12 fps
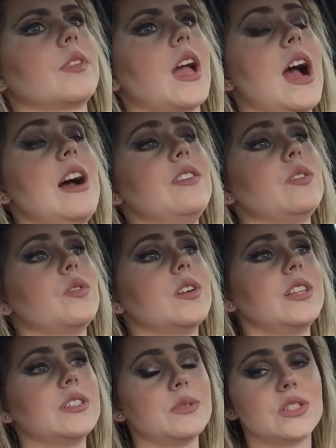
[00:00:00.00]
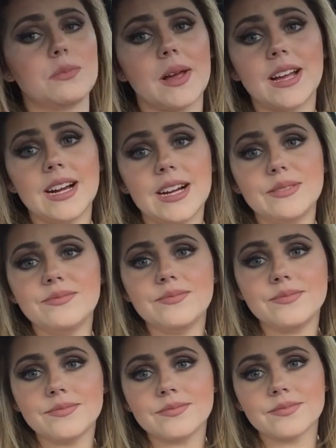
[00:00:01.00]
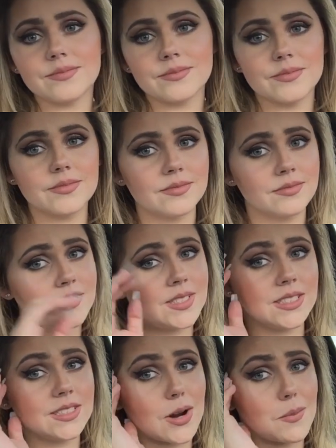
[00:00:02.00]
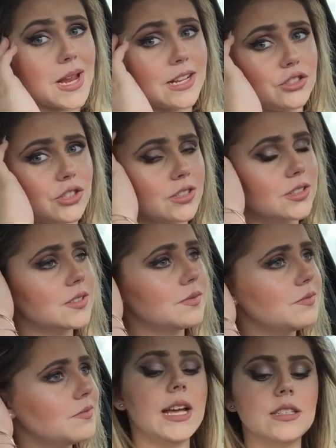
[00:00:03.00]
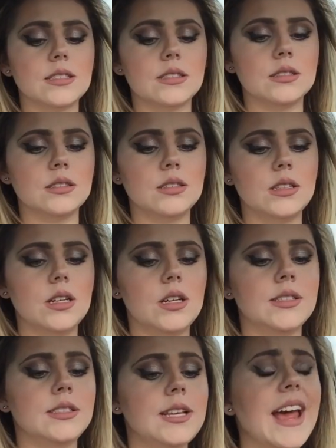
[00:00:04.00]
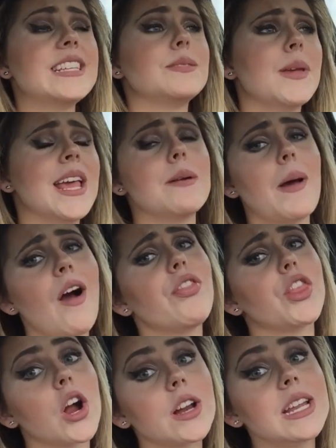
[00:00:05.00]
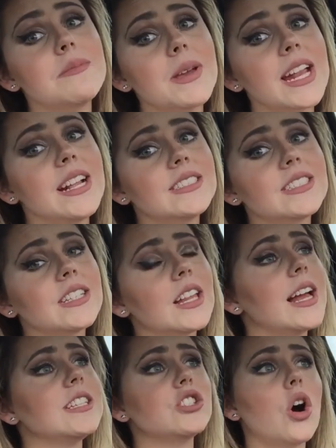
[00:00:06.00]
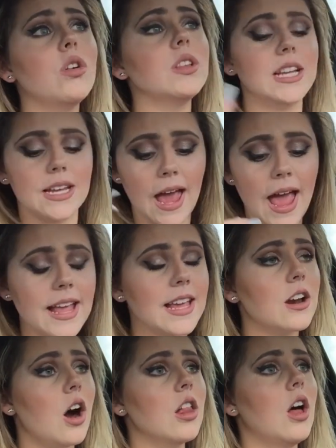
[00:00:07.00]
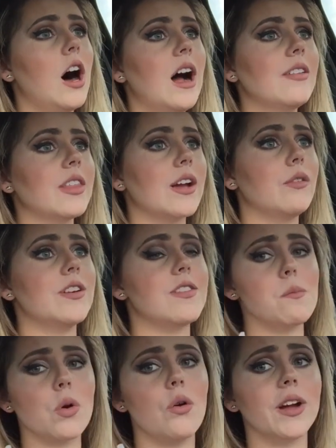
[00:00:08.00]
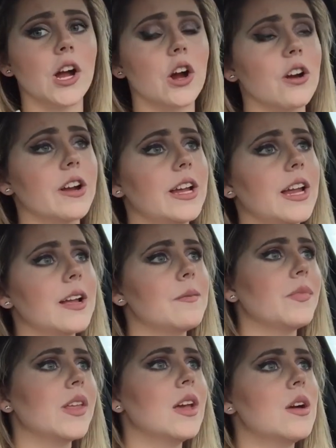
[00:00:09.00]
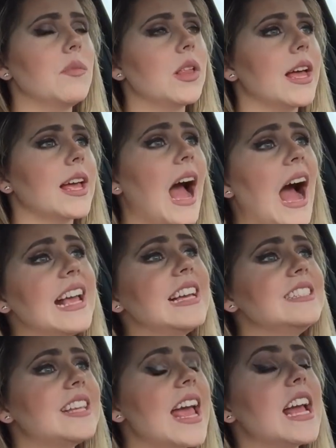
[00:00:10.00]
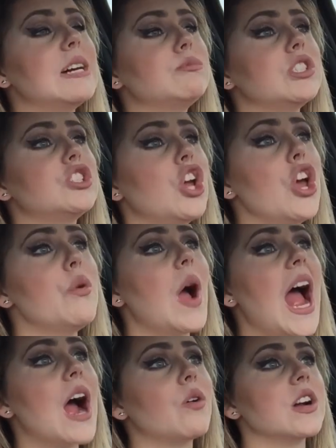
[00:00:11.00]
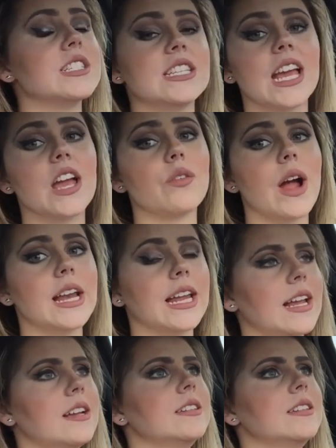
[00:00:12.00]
I haven't worn this much makeup since our pictures. It takes me about 30 minutes to like totally cake it all on, like if I'm going hurrying. But like, I can take up to 2 hours to get ready.